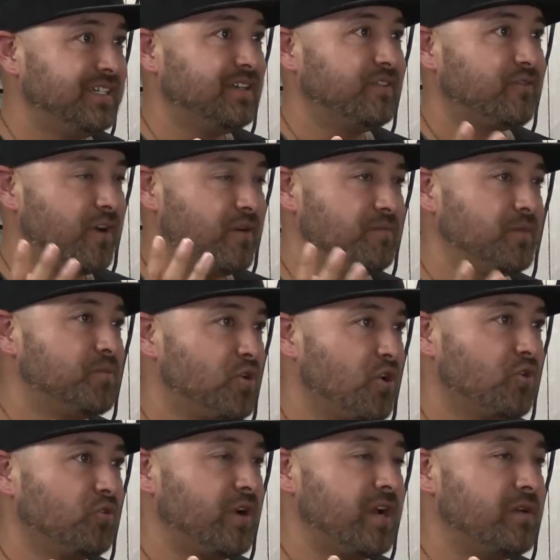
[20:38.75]
from the
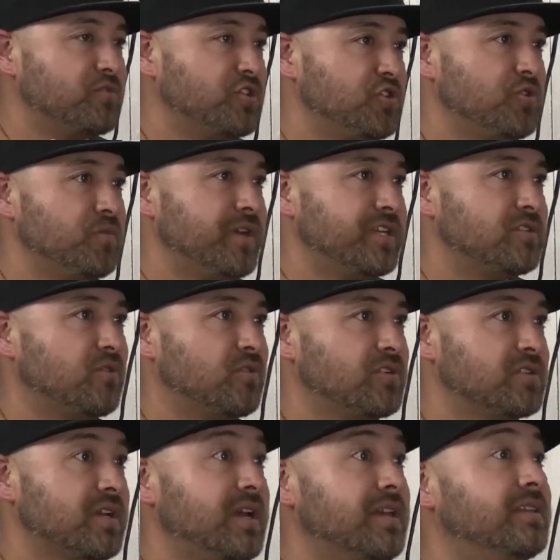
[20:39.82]
program, junior mentors,
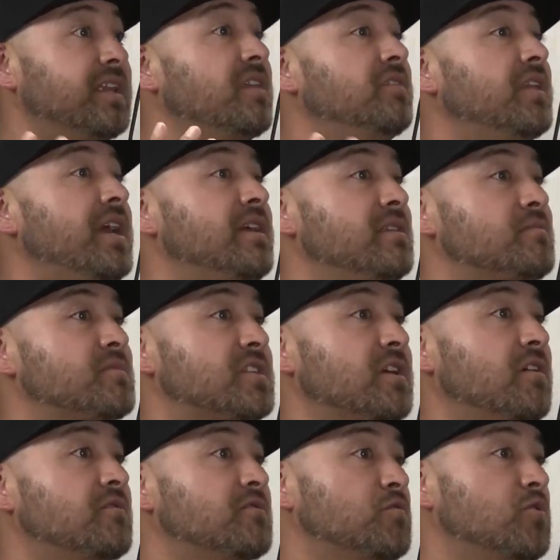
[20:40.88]
then they
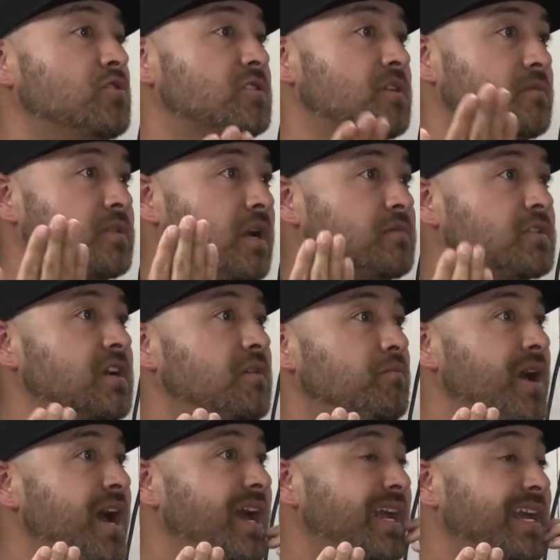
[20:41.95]
themselves will sometimes come
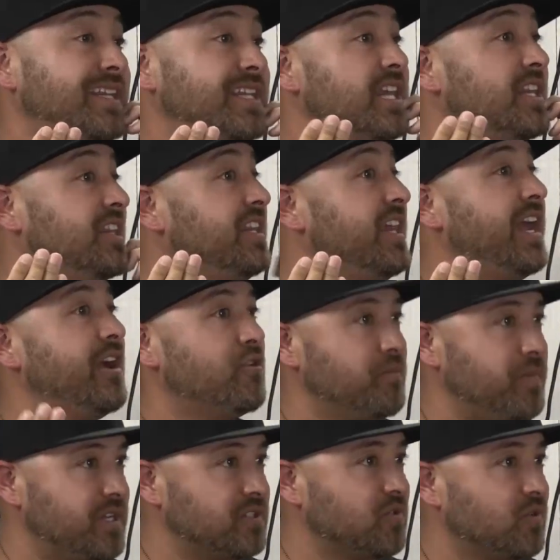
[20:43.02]
back and then they're
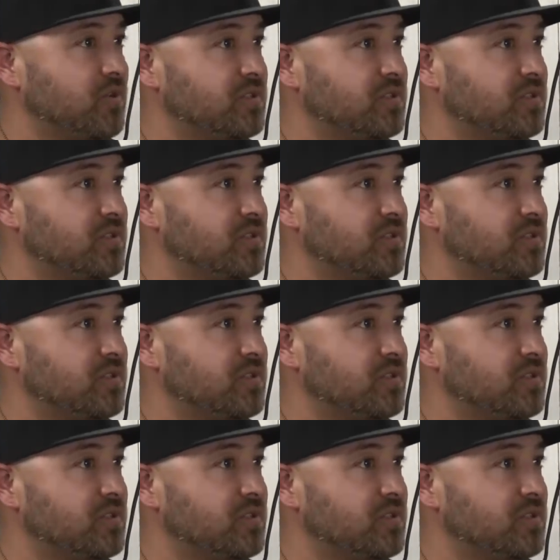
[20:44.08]
mentors.